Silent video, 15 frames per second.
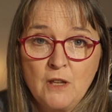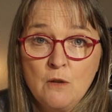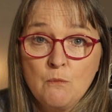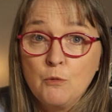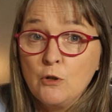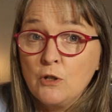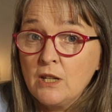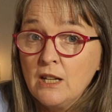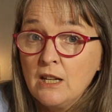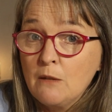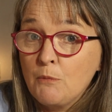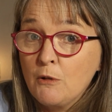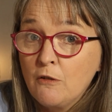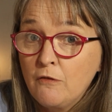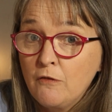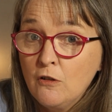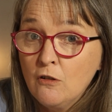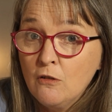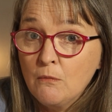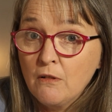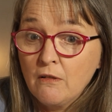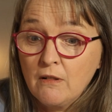boutique
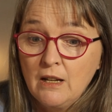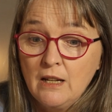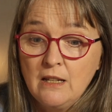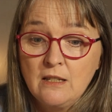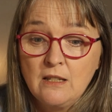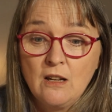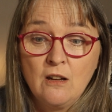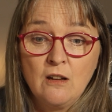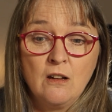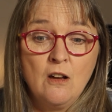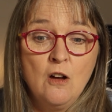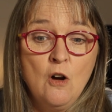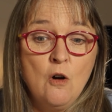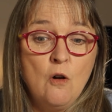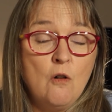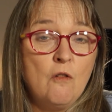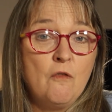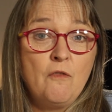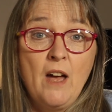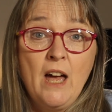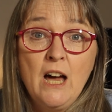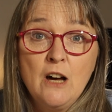perfumeries or
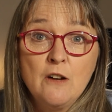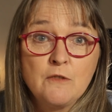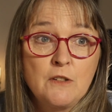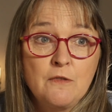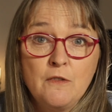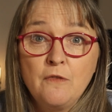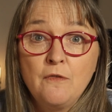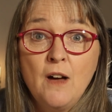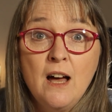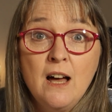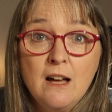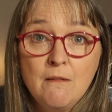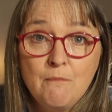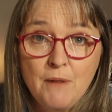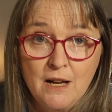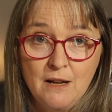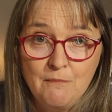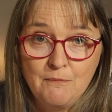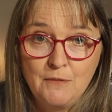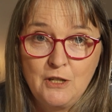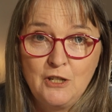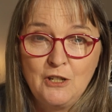valves for farm
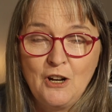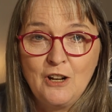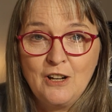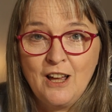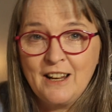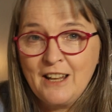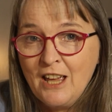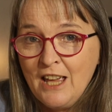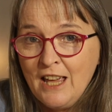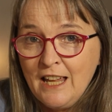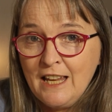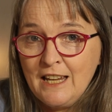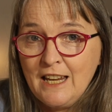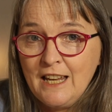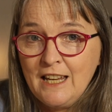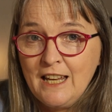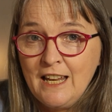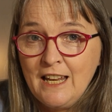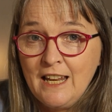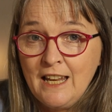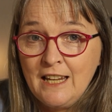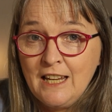pumps. You know, like
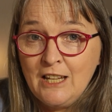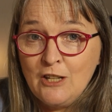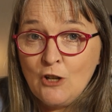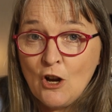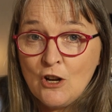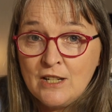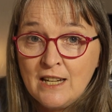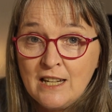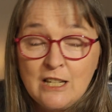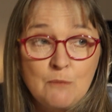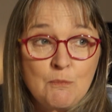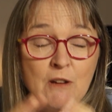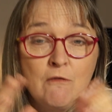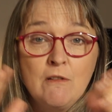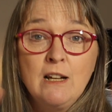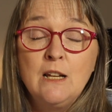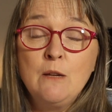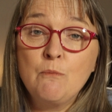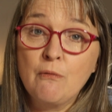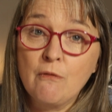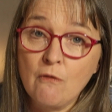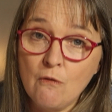you don't need to be really
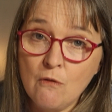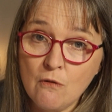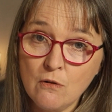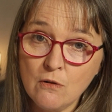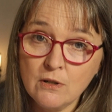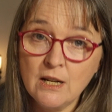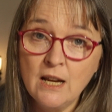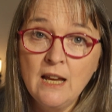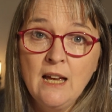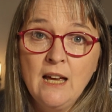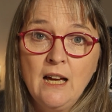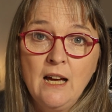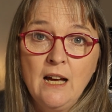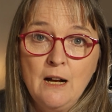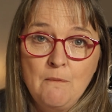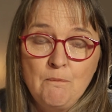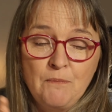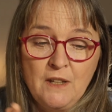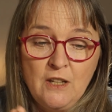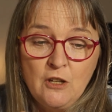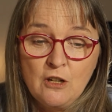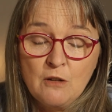broad.
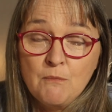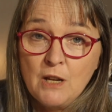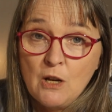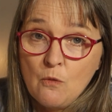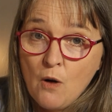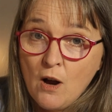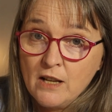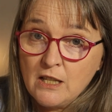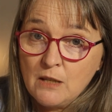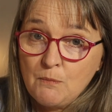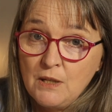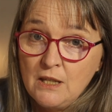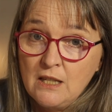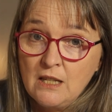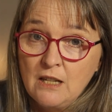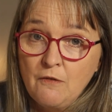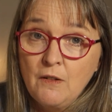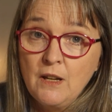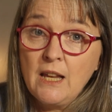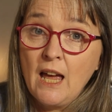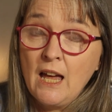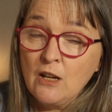You can be quite
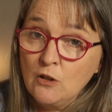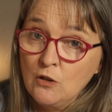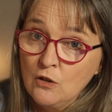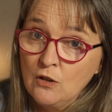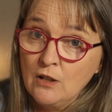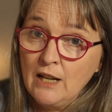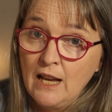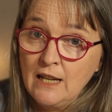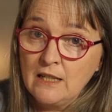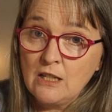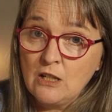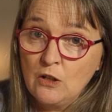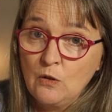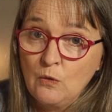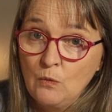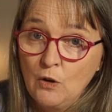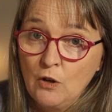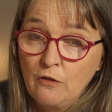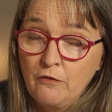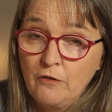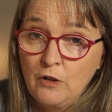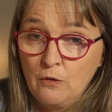specific, and Google Ads can work
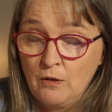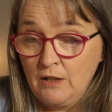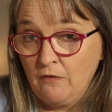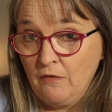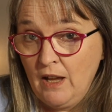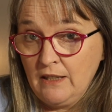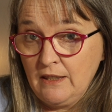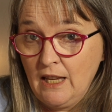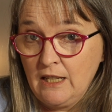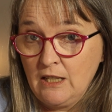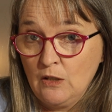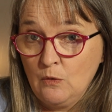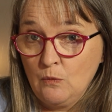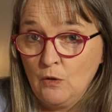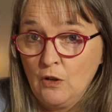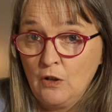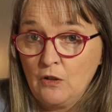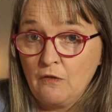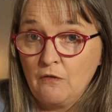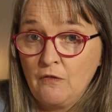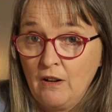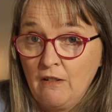for you. In fact, they can work
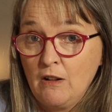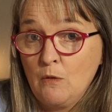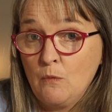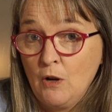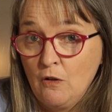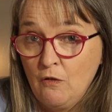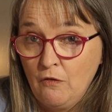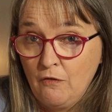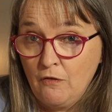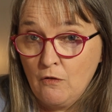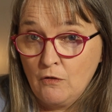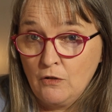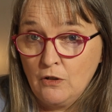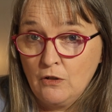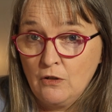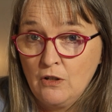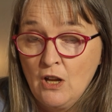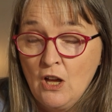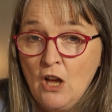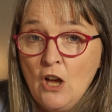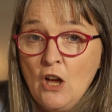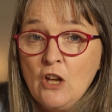very well for you.
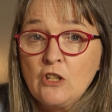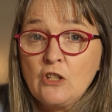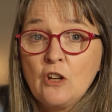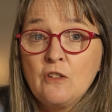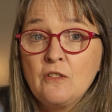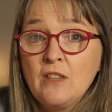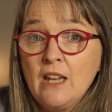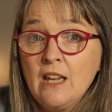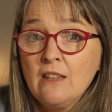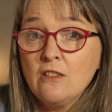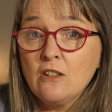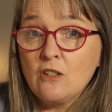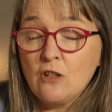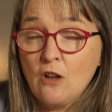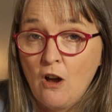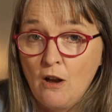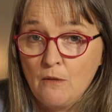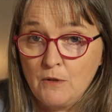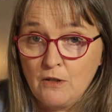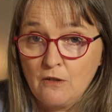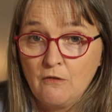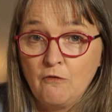So they're the
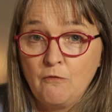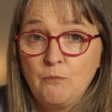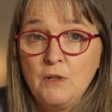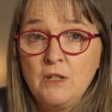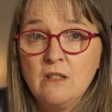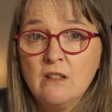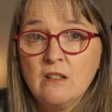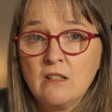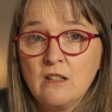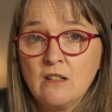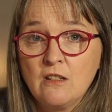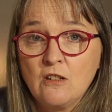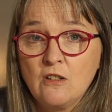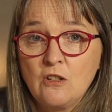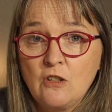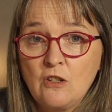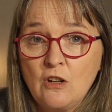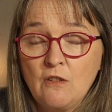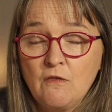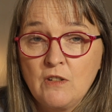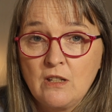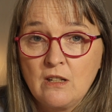types of businesses and
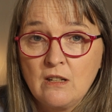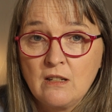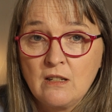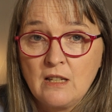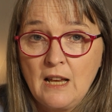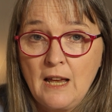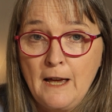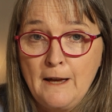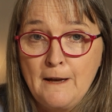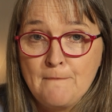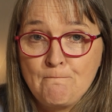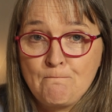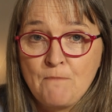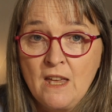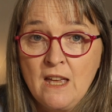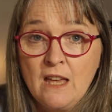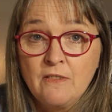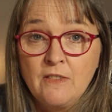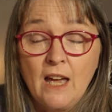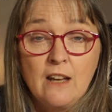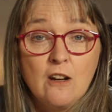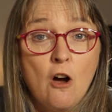services
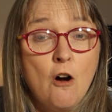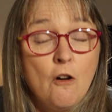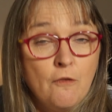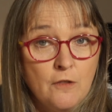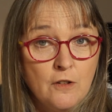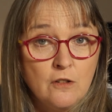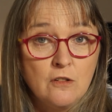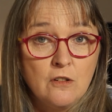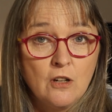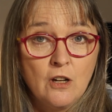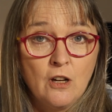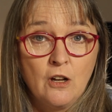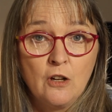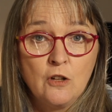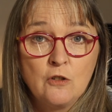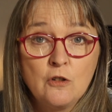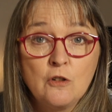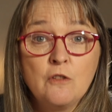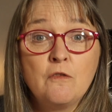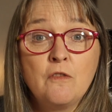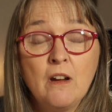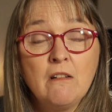that often
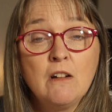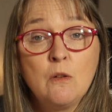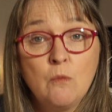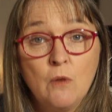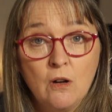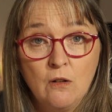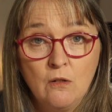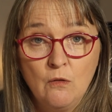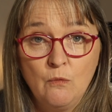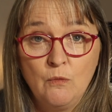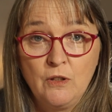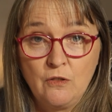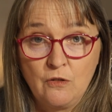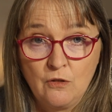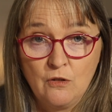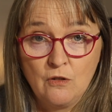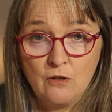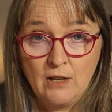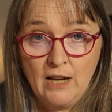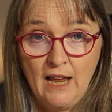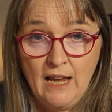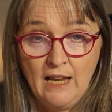do very well with
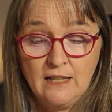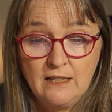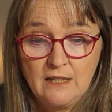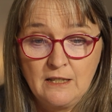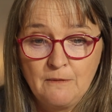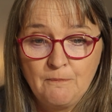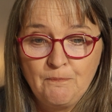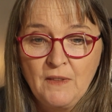Google Ads.